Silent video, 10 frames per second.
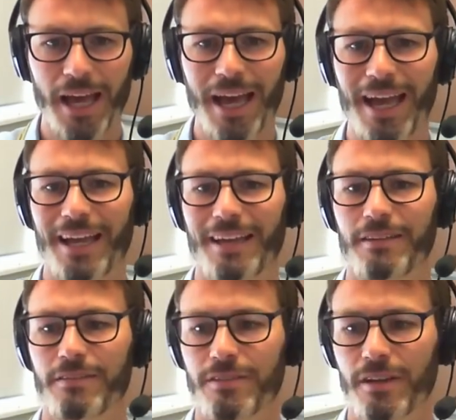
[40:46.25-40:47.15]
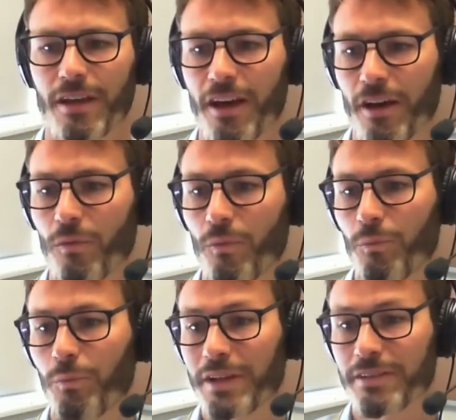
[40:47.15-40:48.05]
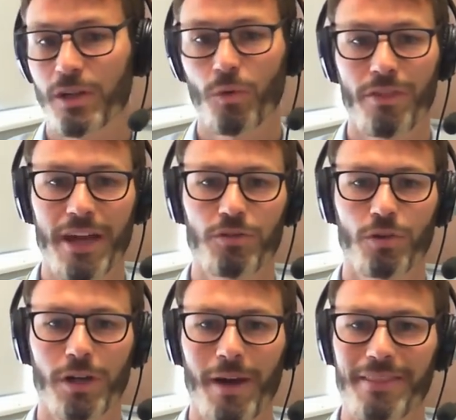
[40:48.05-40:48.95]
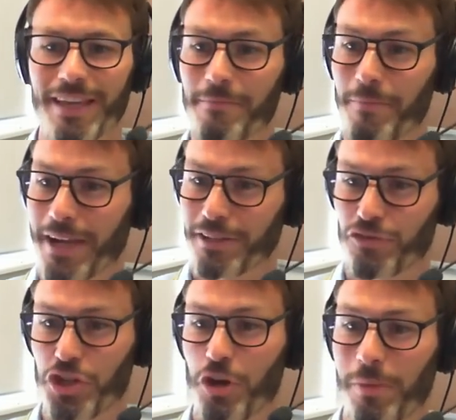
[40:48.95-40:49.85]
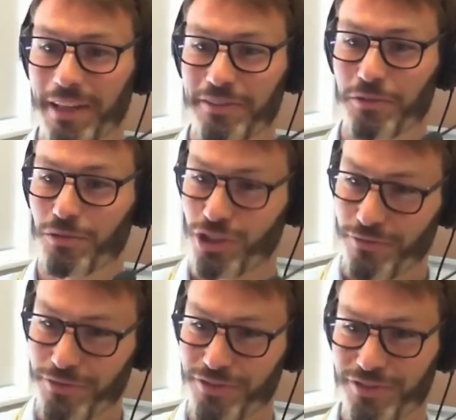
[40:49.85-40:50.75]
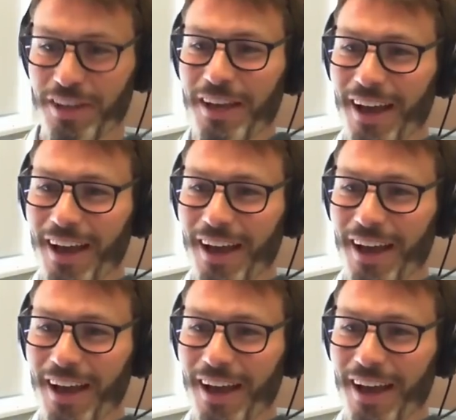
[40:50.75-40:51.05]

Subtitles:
and basically what they're talking about, the impact of geopolitical shifts.